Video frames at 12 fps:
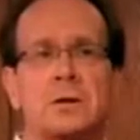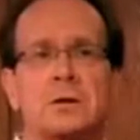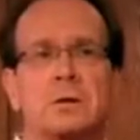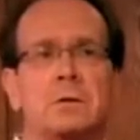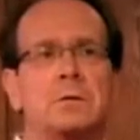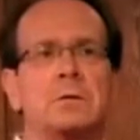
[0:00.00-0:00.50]

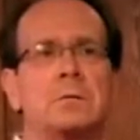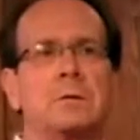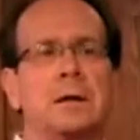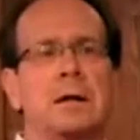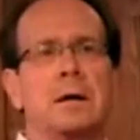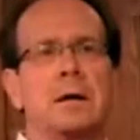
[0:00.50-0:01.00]
to
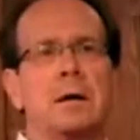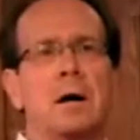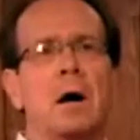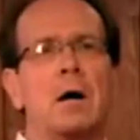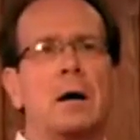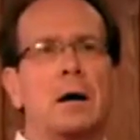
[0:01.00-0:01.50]

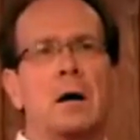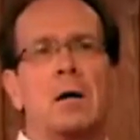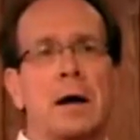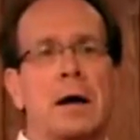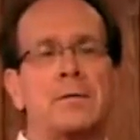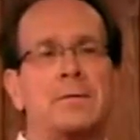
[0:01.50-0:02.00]

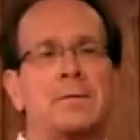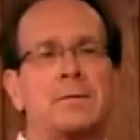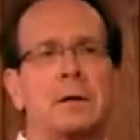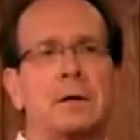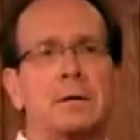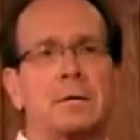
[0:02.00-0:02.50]

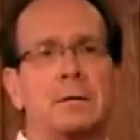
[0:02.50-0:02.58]
RF-based